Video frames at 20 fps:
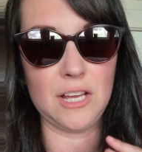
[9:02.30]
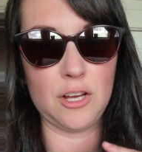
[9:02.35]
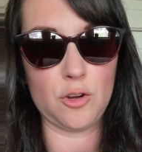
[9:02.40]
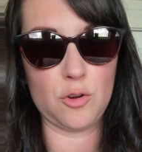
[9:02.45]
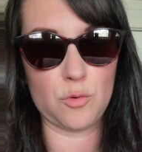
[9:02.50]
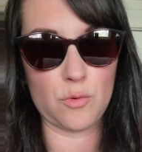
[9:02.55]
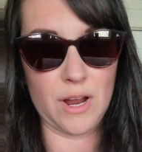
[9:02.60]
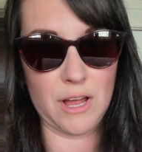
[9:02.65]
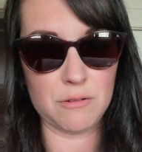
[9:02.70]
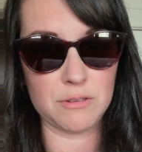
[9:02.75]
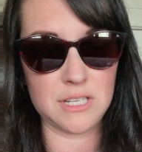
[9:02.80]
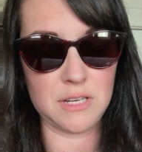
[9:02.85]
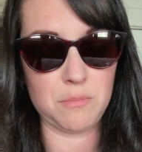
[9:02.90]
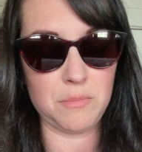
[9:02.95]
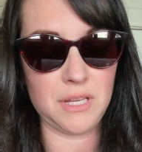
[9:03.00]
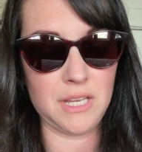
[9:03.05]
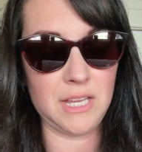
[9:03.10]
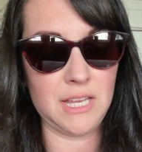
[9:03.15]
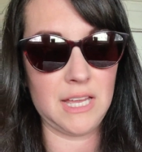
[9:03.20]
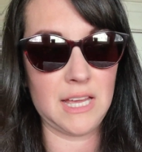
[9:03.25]
and grounding
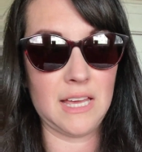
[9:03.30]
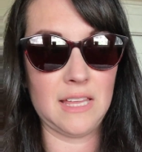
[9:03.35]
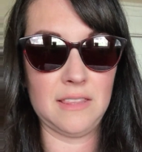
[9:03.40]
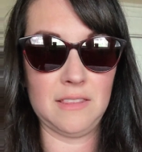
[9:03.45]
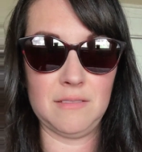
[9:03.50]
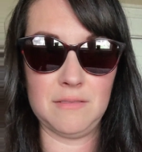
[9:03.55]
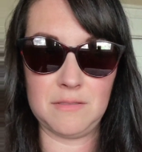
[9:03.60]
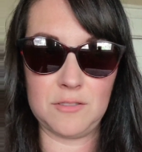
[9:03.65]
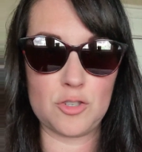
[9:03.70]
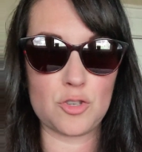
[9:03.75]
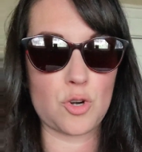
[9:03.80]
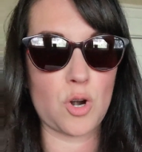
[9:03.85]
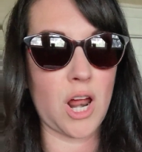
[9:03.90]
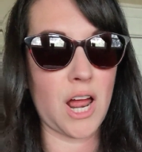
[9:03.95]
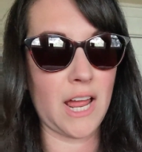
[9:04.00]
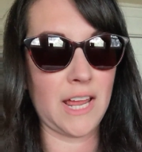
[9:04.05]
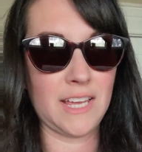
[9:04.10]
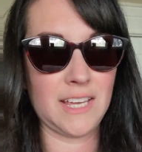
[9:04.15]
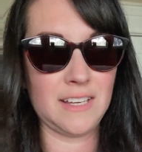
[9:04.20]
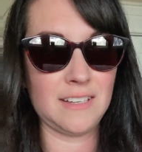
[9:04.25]
me and
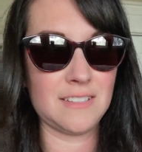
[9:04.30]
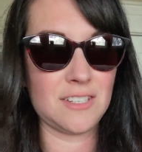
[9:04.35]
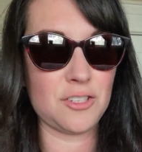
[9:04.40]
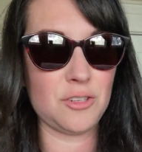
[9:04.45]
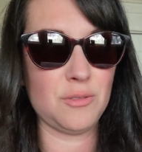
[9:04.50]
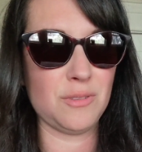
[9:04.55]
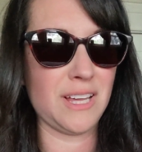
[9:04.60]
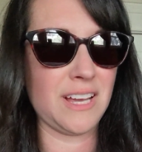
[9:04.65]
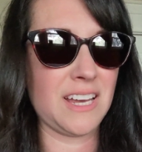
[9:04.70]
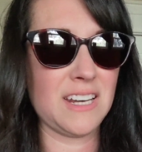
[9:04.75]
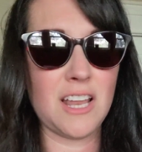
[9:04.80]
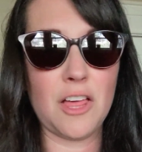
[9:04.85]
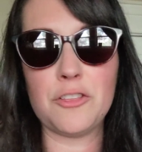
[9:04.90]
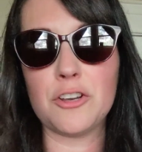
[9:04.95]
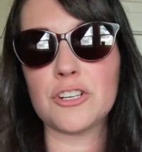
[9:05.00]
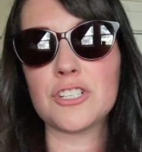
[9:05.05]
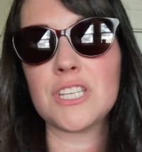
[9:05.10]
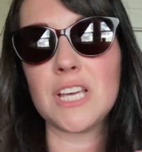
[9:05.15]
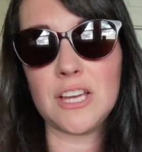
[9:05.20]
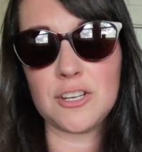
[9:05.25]
trying to, like,
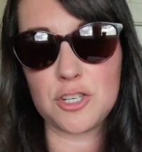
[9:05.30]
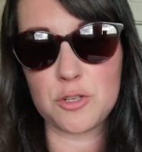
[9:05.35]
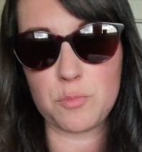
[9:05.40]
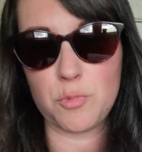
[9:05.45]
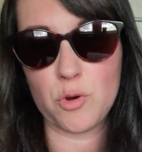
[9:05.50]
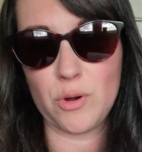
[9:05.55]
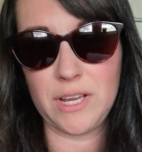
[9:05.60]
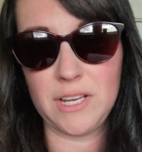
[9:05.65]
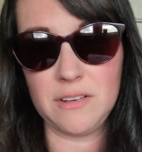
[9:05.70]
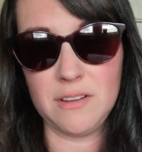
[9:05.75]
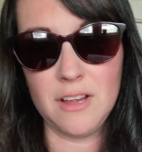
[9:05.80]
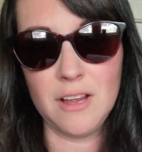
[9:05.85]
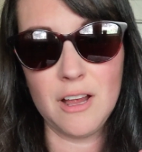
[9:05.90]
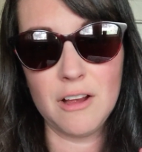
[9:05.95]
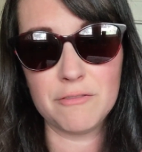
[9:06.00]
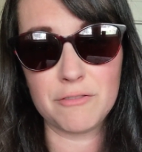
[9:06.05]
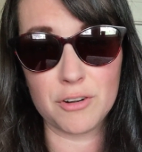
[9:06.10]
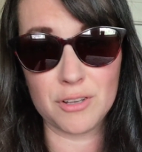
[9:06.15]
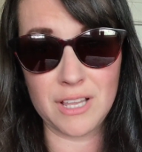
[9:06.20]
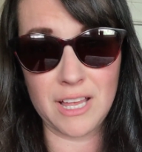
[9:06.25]
another touch point
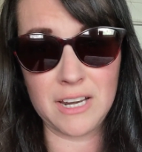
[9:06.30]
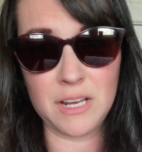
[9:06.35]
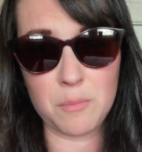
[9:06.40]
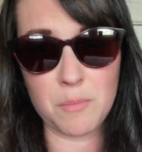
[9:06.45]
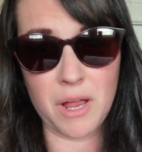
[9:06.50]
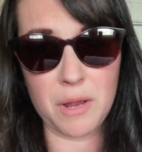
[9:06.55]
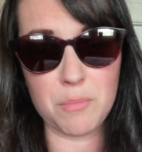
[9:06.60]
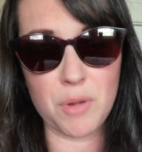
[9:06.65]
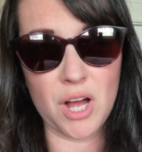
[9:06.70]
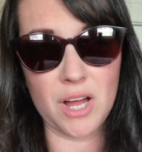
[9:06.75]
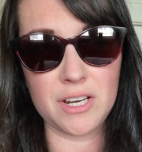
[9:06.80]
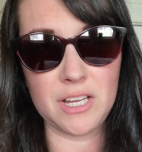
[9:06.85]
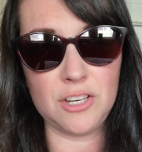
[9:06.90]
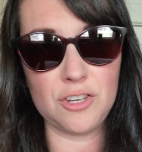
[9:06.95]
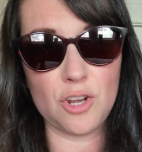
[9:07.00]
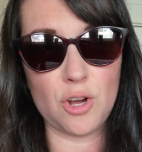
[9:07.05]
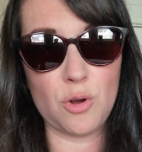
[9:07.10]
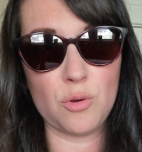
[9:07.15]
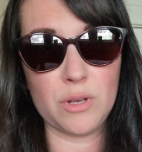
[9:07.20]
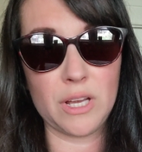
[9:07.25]
for letting my body
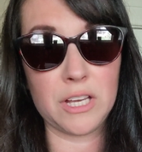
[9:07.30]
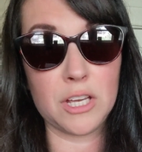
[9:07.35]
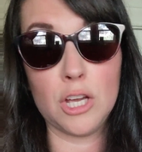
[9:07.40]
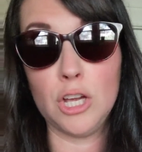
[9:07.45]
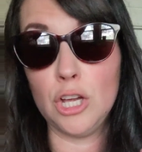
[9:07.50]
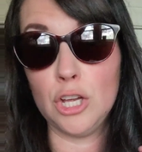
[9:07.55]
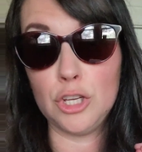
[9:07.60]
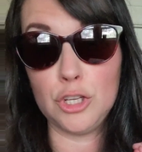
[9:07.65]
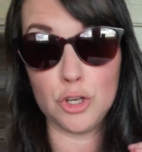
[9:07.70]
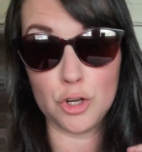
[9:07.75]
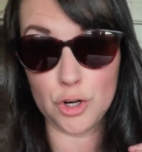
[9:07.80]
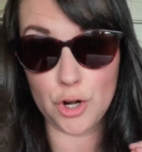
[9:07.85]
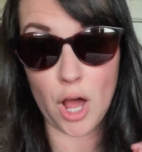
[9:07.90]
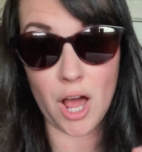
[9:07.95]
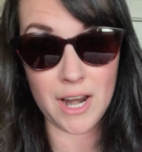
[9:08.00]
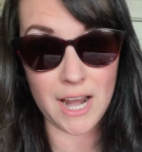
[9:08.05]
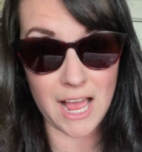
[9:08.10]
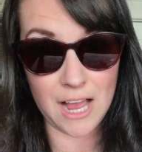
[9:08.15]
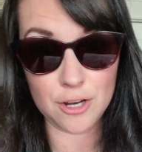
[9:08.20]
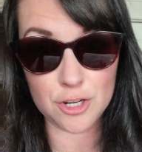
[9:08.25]
know, like, you're
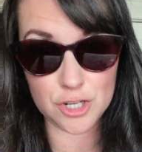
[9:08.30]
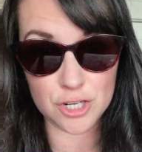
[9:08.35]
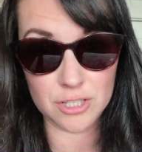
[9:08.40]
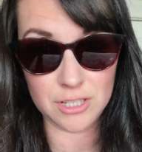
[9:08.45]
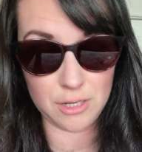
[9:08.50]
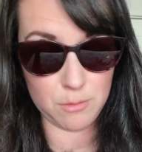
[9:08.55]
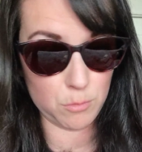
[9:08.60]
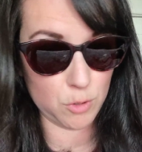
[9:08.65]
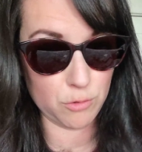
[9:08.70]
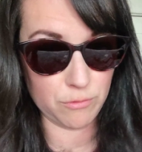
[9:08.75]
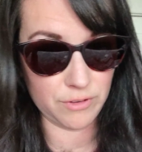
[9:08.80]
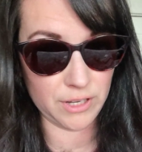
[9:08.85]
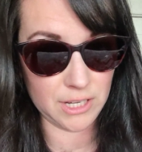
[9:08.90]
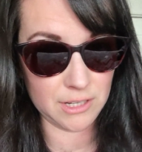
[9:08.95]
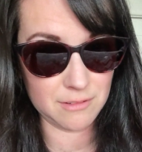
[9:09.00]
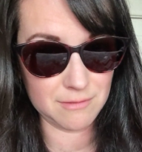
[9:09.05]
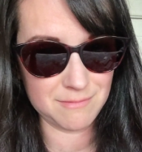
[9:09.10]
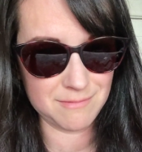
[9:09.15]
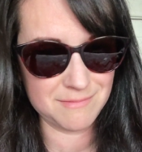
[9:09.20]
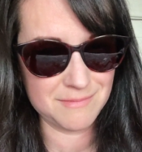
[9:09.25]
not actually
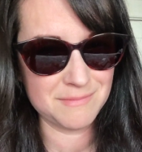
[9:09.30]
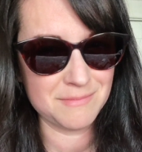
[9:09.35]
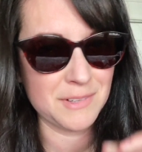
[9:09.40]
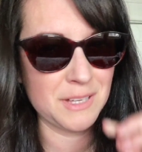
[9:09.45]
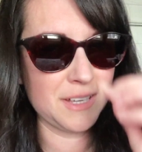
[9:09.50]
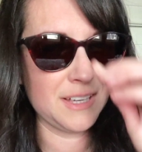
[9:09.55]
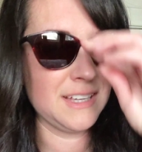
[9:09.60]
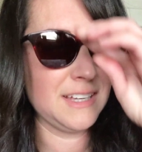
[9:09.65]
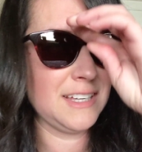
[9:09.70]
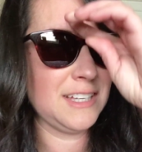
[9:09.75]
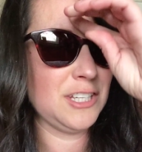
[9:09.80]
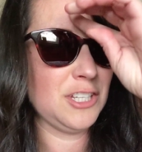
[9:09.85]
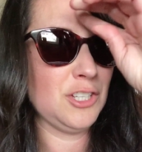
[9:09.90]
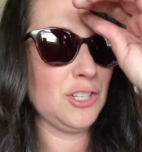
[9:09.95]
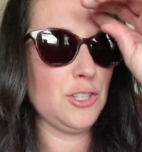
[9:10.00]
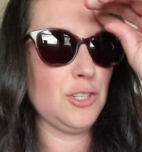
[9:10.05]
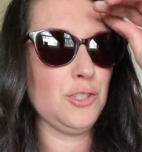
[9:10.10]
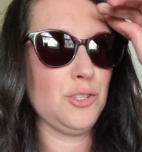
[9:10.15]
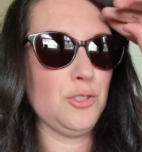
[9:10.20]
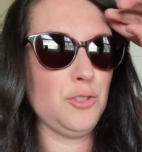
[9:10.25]
moving.
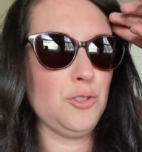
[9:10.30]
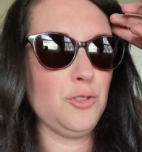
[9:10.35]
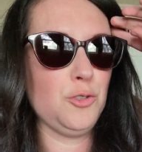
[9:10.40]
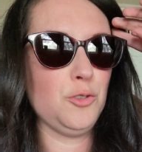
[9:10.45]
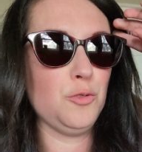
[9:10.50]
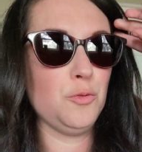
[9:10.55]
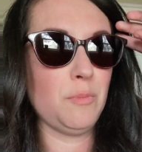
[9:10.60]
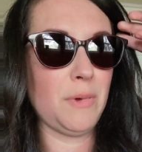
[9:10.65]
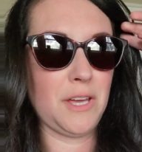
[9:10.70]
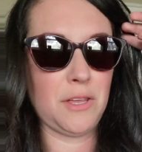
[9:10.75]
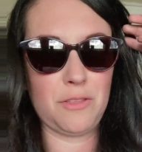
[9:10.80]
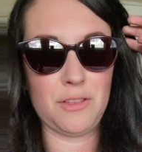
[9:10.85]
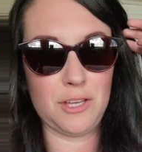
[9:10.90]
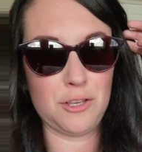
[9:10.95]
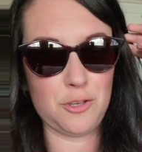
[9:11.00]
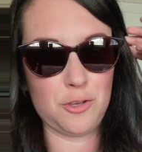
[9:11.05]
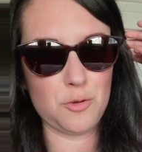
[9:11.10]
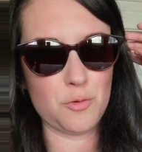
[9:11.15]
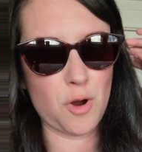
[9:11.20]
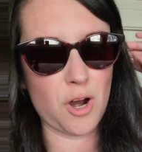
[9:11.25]
You may
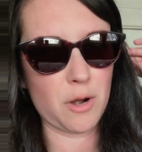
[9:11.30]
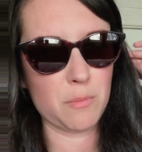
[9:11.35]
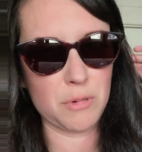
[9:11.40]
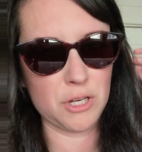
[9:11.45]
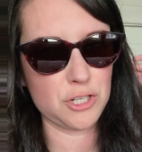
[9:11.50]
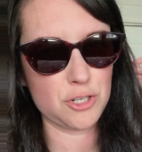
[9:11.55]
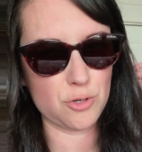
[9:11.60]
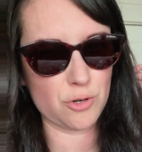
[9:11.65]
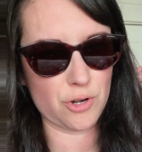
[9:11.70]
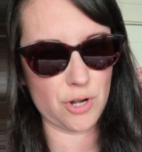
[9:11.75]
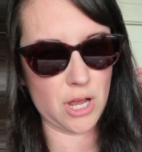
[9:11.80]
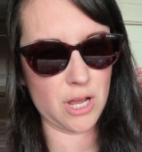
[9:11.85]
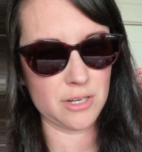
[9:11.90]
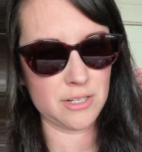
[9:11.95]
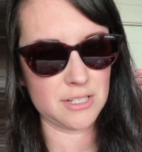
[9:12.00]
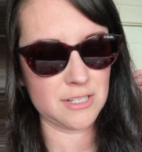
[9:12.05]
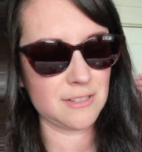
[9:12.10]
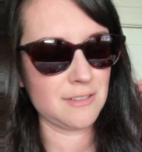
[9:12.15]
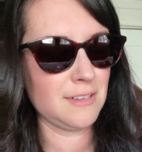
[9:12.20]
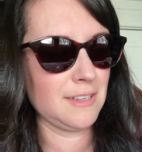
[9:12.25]
think you are, but you're
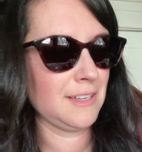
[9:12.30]
not.